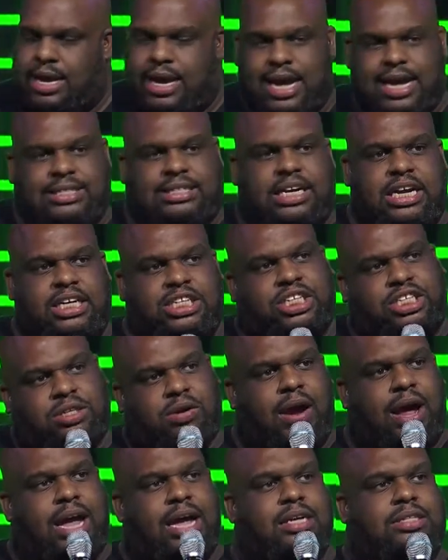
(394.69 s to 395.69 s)
Isn't it
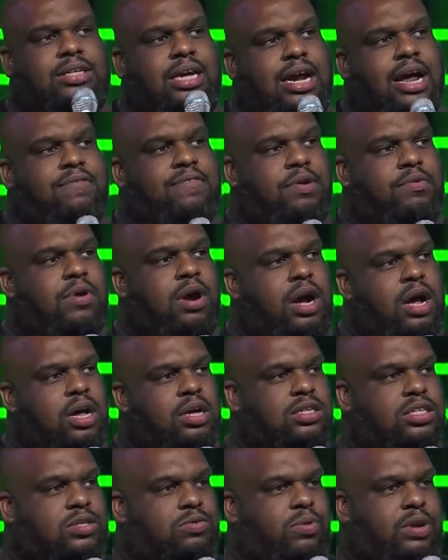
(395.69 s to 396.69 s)
strange that everywhere
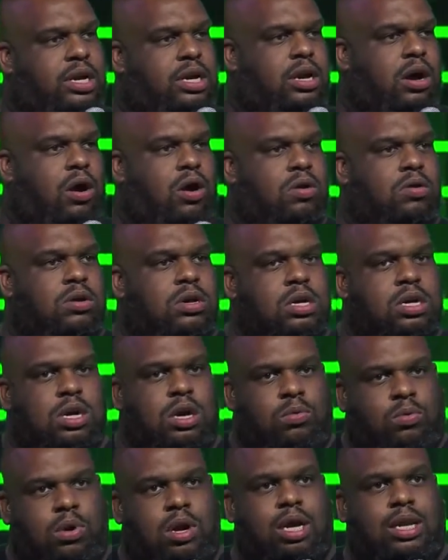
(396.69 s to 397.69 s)
else we go,
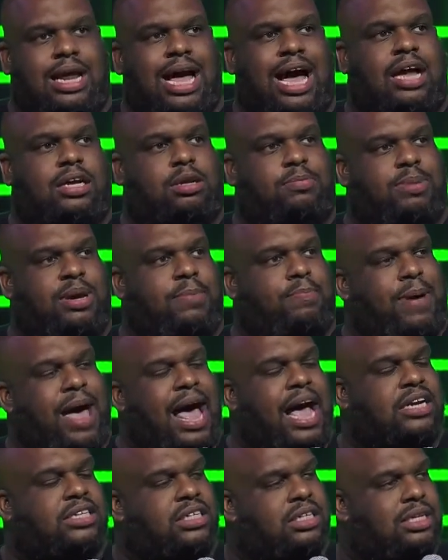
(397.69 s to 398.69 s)
we're allowed to be
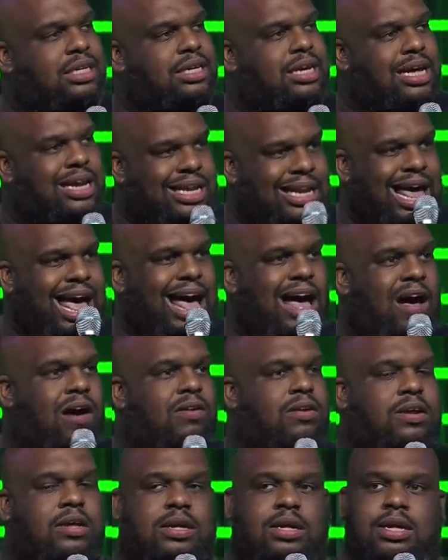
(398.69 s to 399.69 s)
passionate and
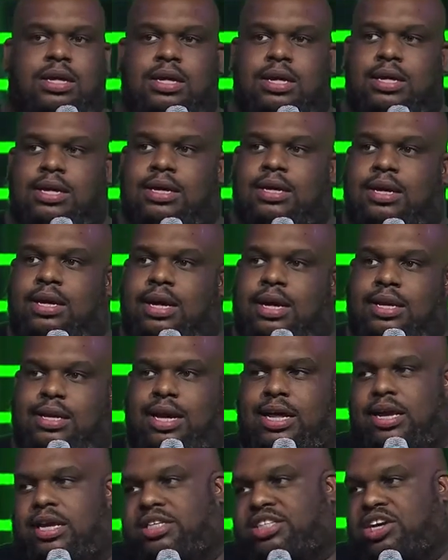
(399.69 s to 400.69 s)
loud? And
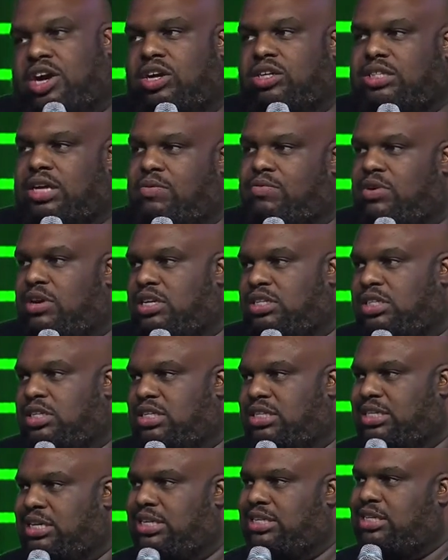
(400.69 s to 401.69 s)
then in church, they want us to
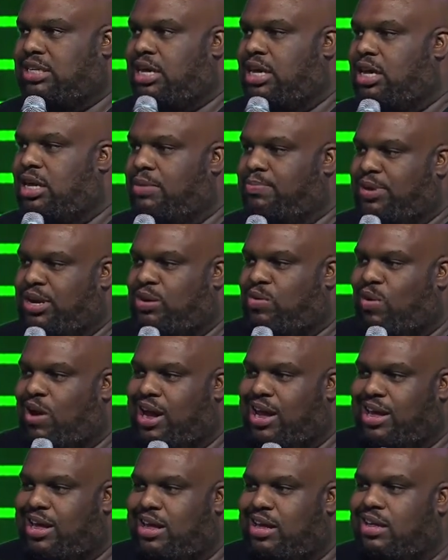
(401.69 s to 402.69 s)
sit still and be
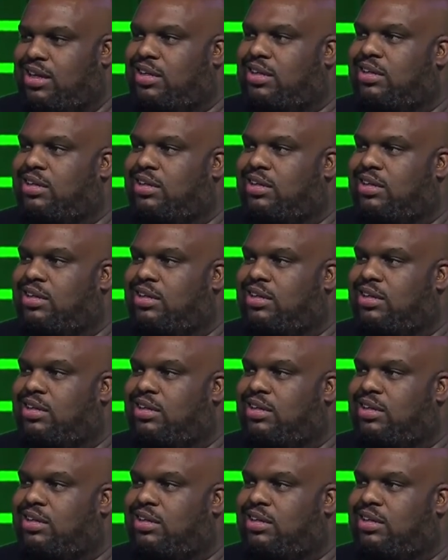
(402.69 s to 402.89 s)
quiet.